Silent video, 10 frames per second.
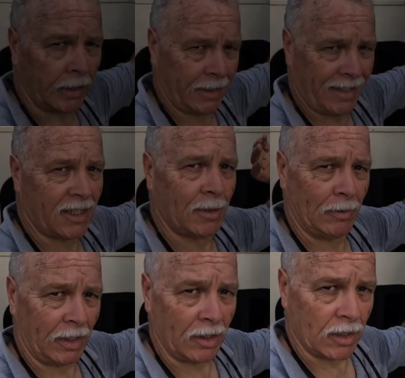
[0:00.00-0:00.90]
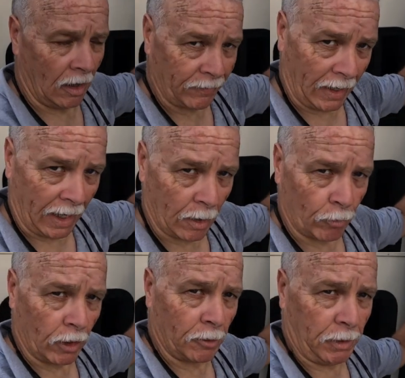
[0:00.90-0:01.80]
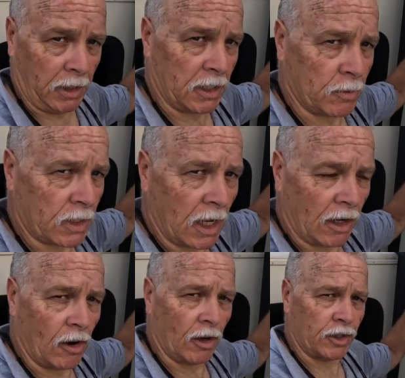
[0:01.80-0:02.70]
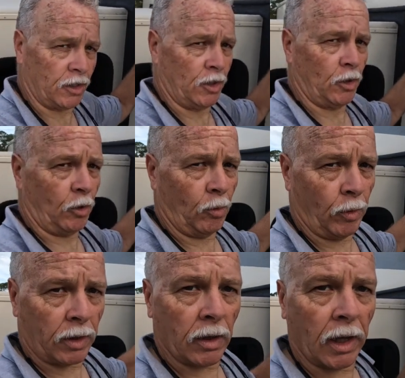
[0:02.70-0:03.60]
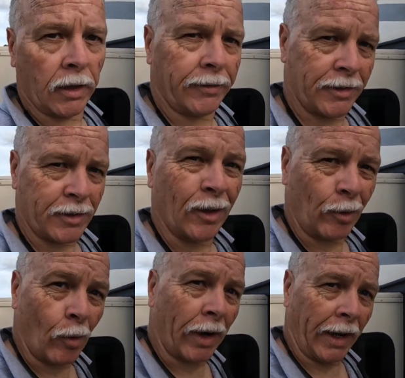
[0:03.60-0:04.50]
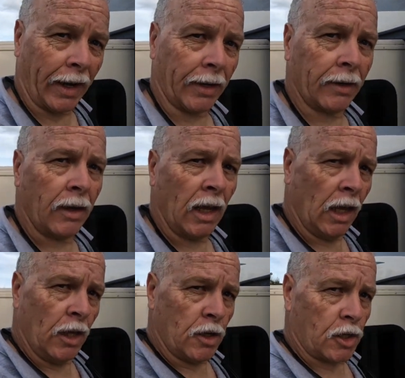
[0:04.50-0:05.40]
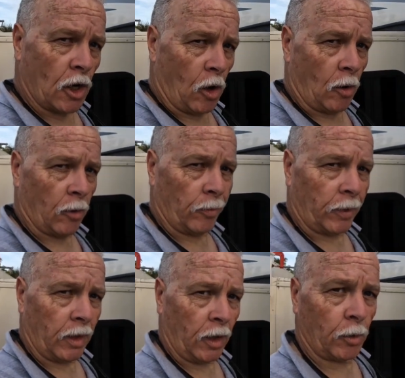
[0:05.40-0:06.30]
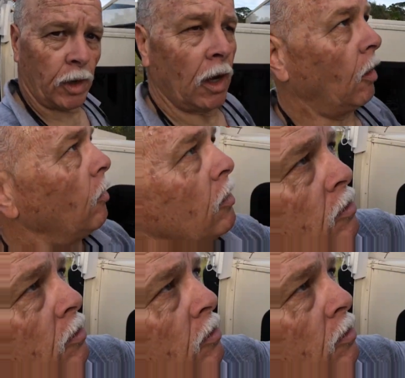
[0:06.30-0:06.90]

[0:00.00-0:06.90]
and did some things off camera because it was kind of hard to do with uh, just only one hand. So here we go,